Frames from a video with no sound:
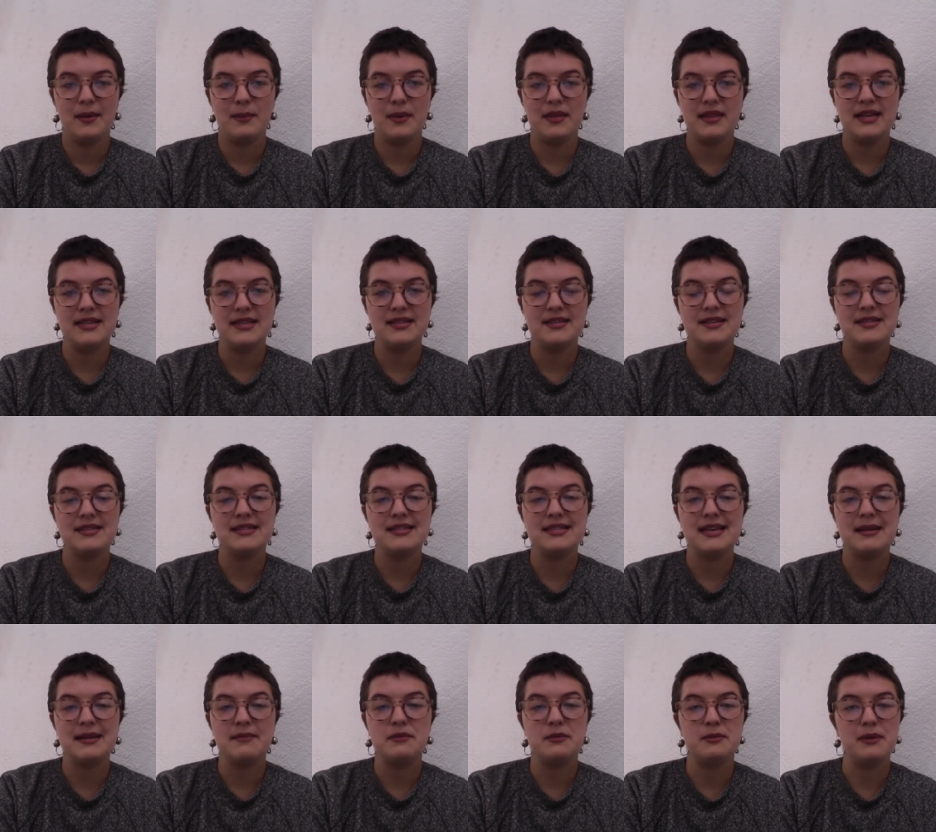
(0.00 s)
But this doesn't
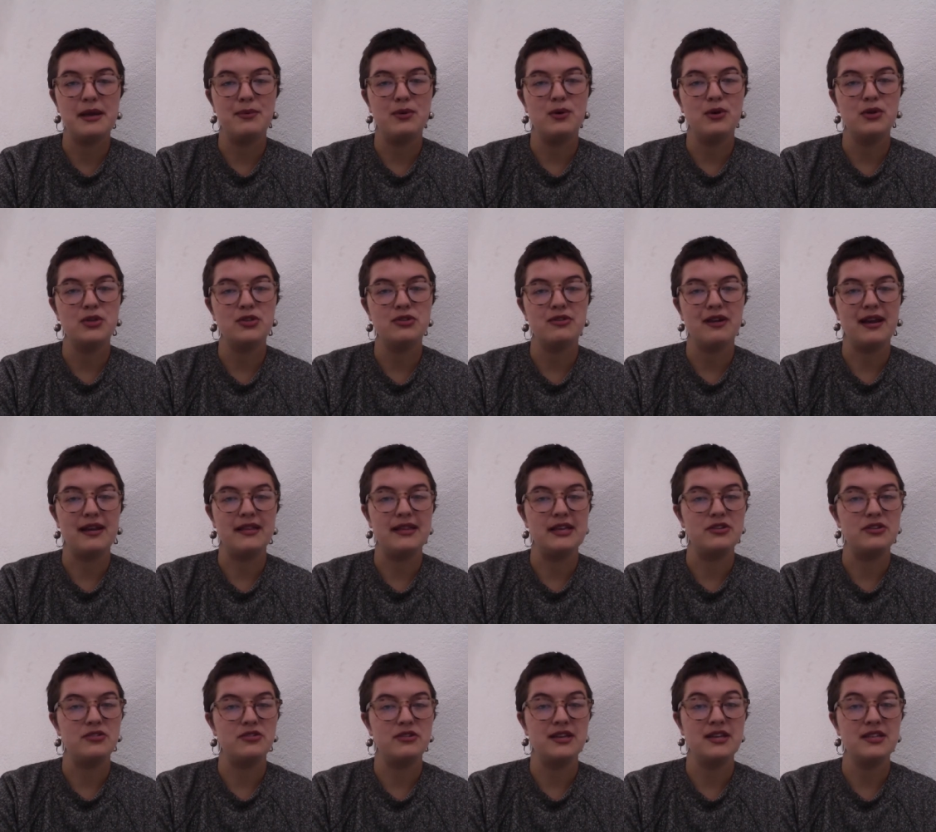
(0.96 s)
seem to be a portrait in the
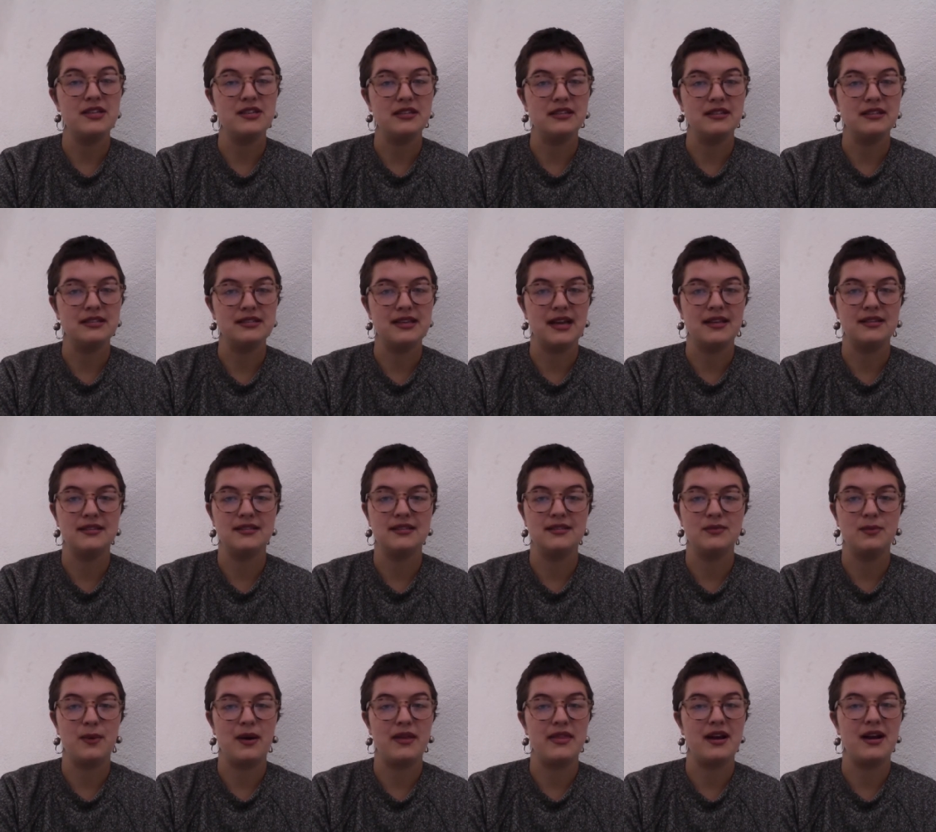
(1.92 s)
traditional sense,
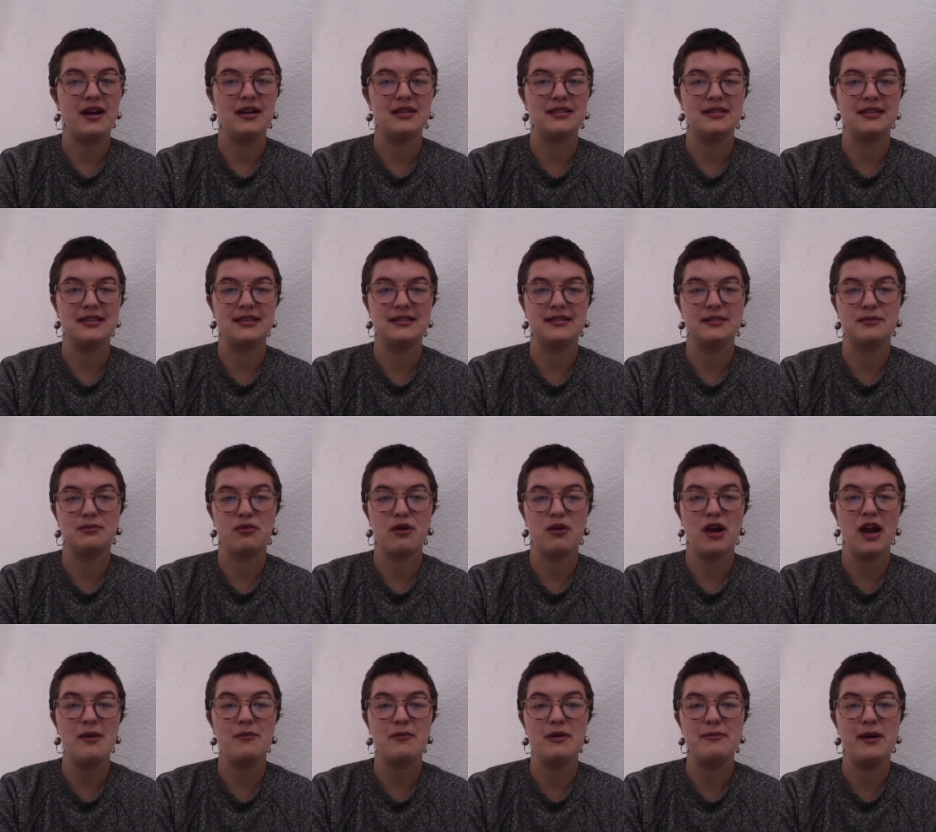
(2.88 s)
where the artist's
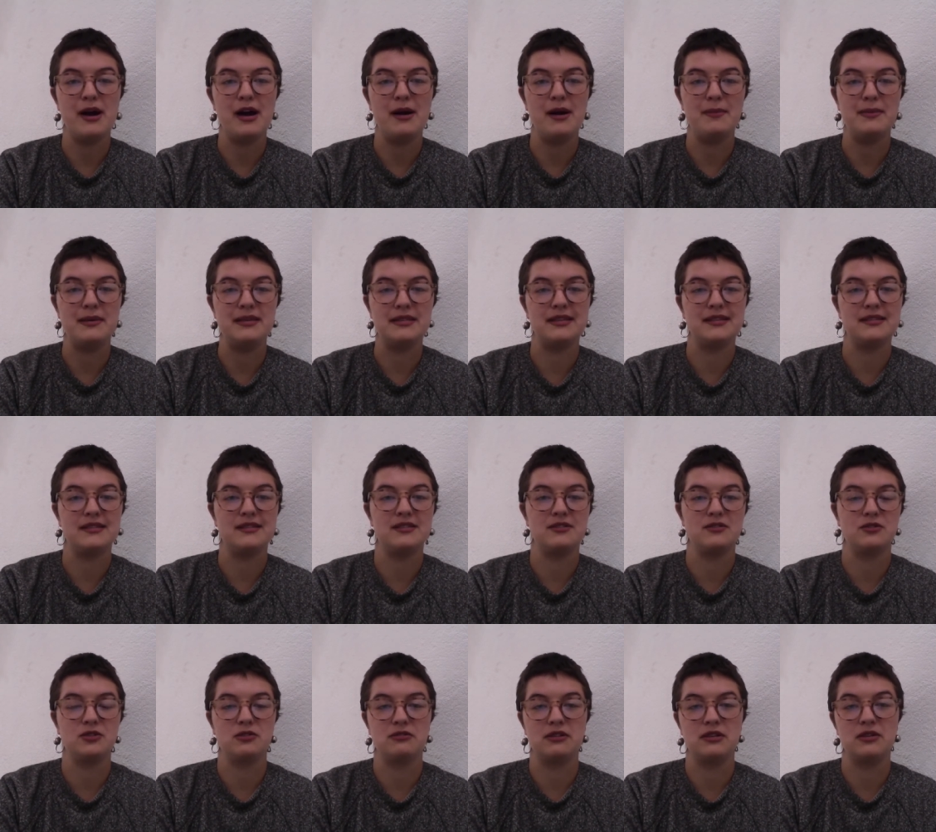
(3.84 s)
primary purpose is
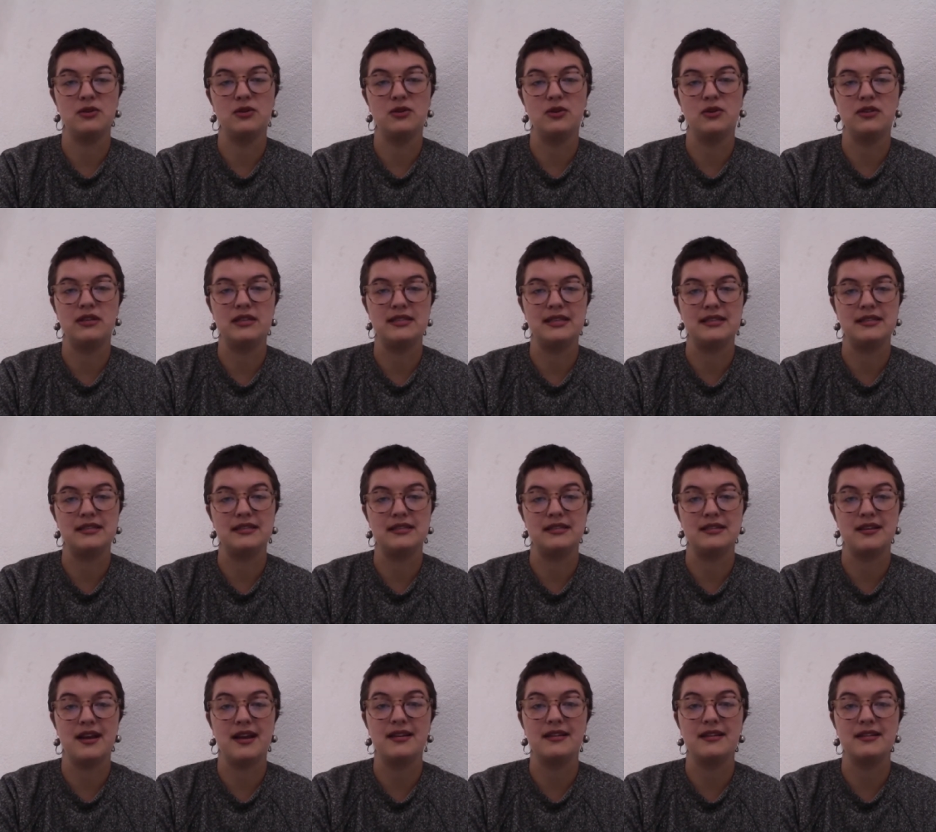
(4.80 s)
to record the sitter's
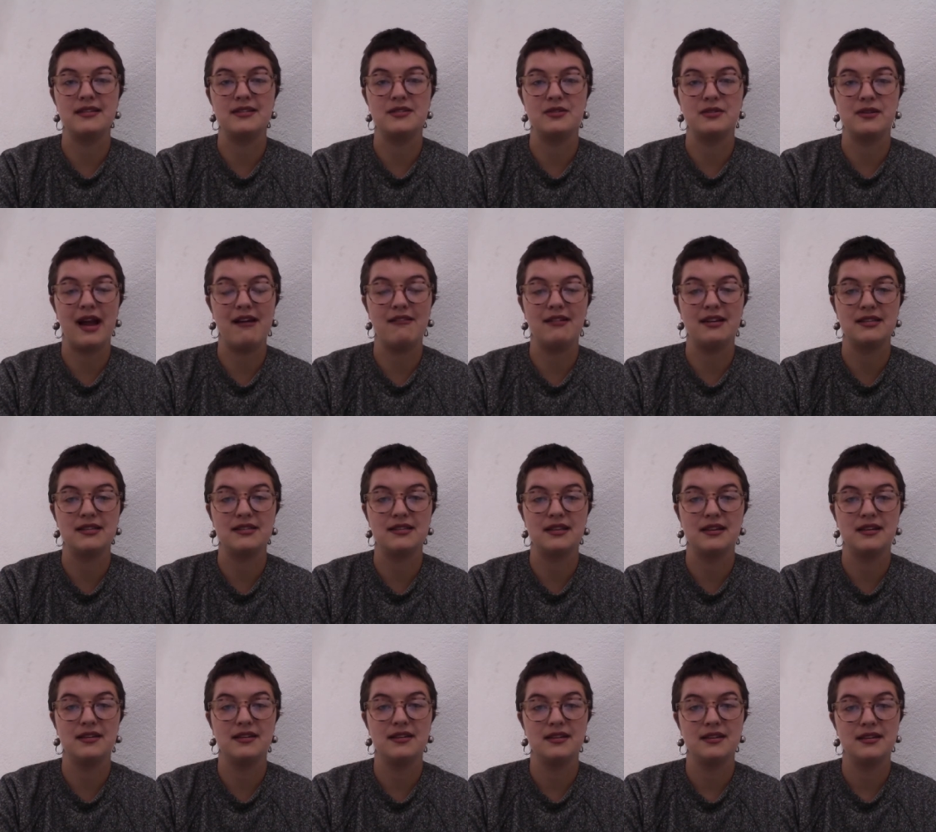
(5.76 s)
likeness or
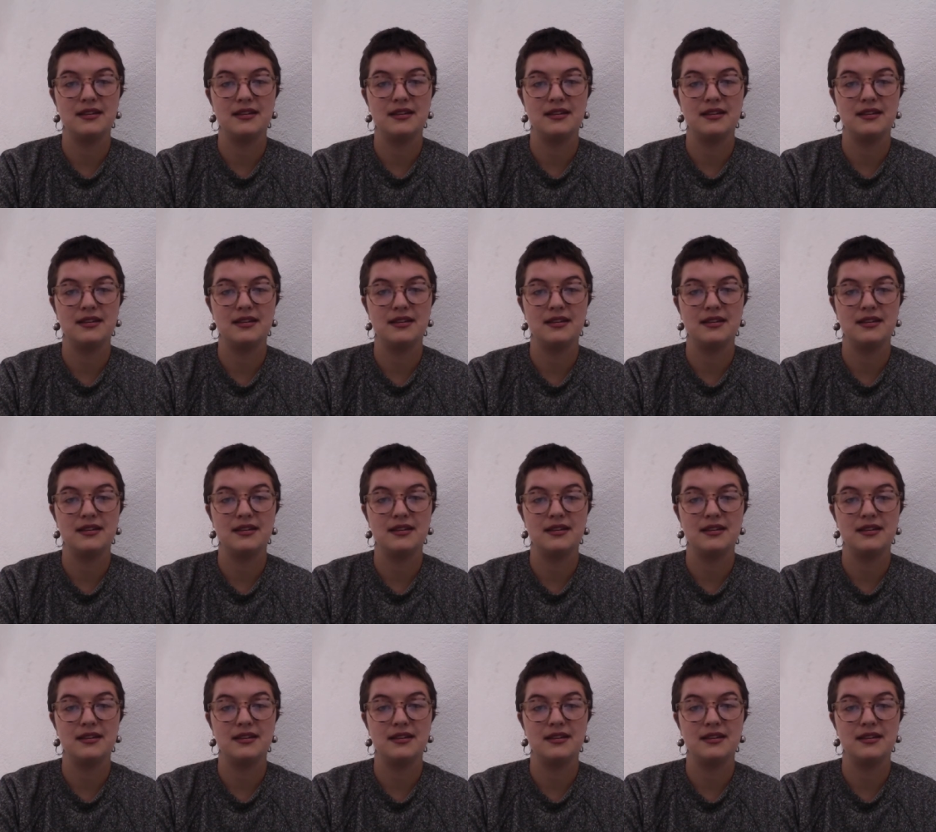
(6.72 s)
character.